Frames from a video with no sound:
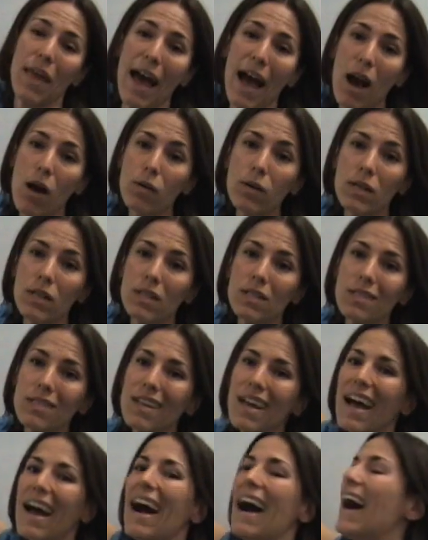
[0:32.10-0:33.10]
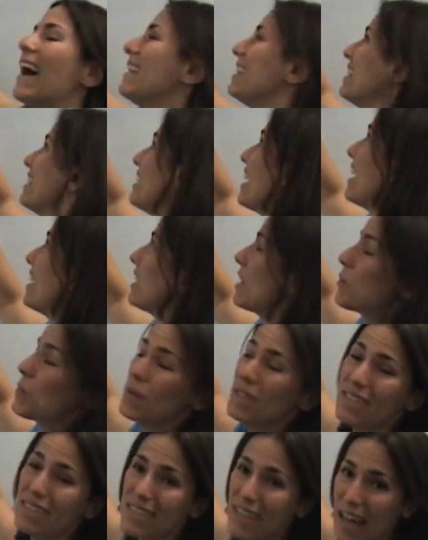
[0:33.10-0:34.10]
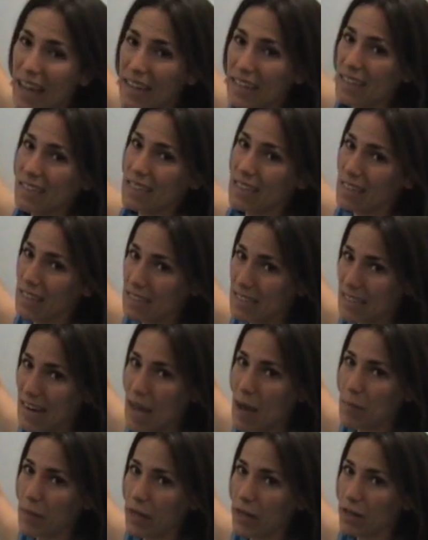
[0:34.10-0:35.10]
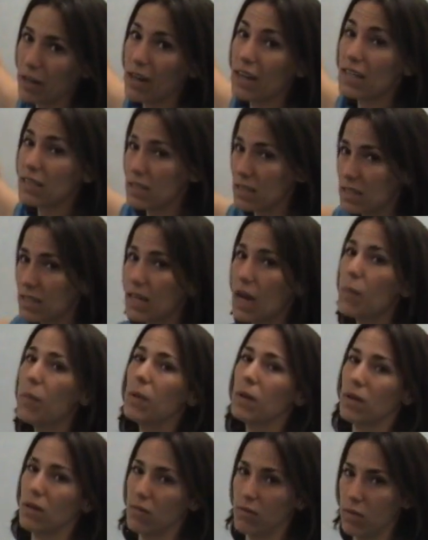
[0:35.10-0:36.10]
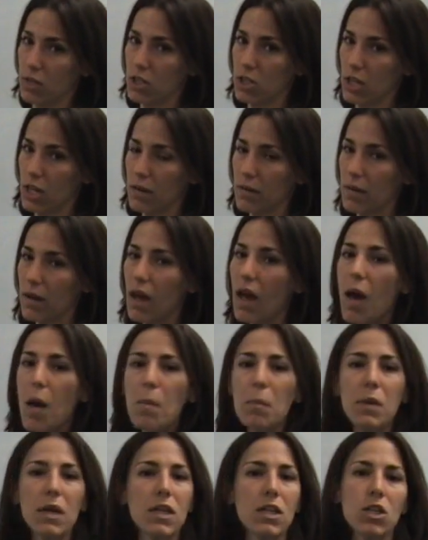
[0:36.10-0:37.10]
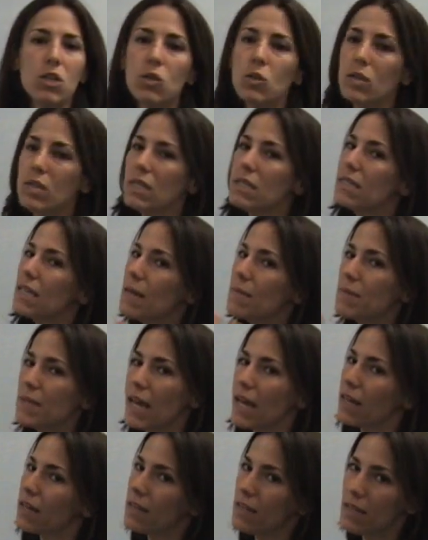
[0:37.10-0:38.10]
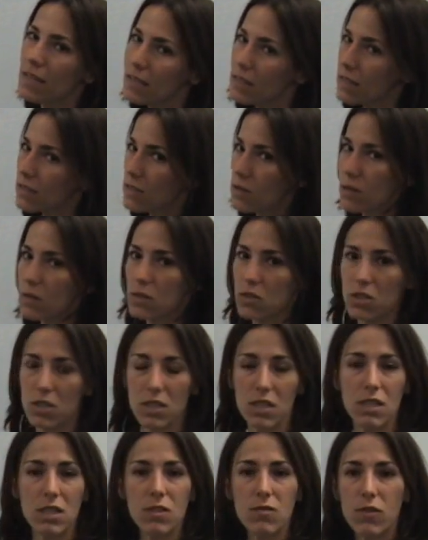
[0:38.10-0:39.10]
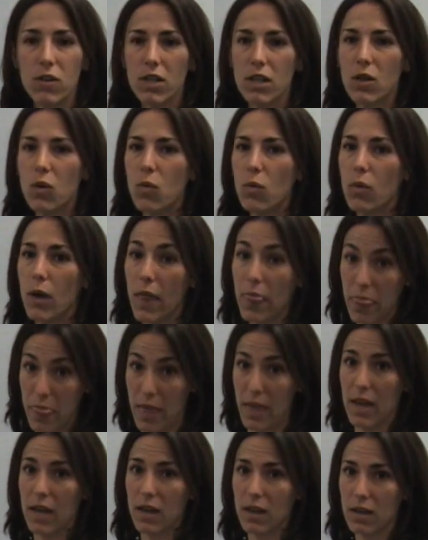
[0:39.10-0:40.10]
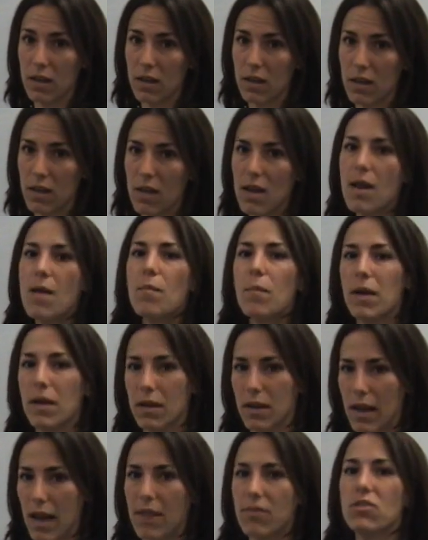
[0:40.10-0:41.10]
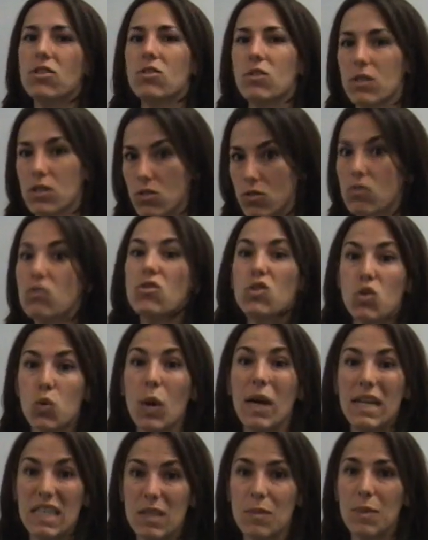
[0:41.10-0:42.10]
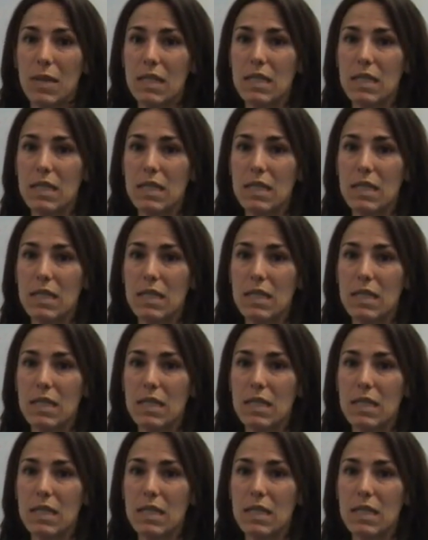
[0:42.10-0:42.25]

with hours. I need to end up with seconds in the denominator. It's a double conversion. I'm going to use the same techniques as though it's just converting one thing, but I'm going to have to do it twice